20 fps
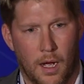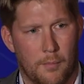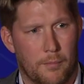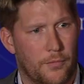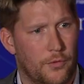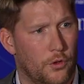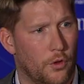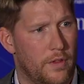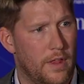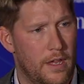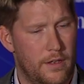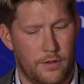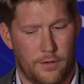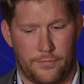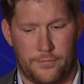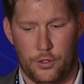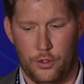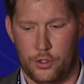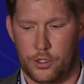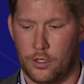So then the
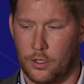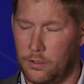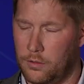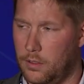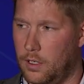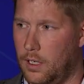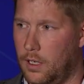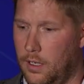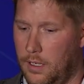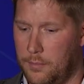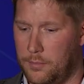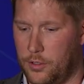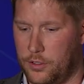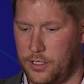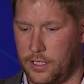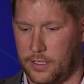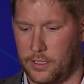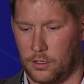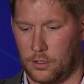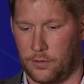future, in
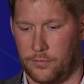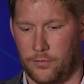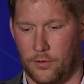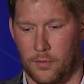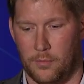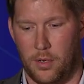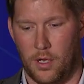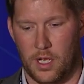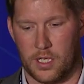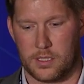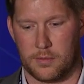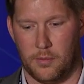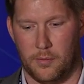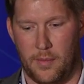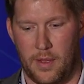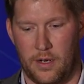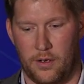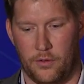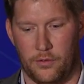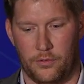particular for Impossible
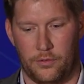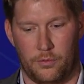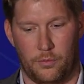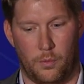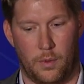Metals,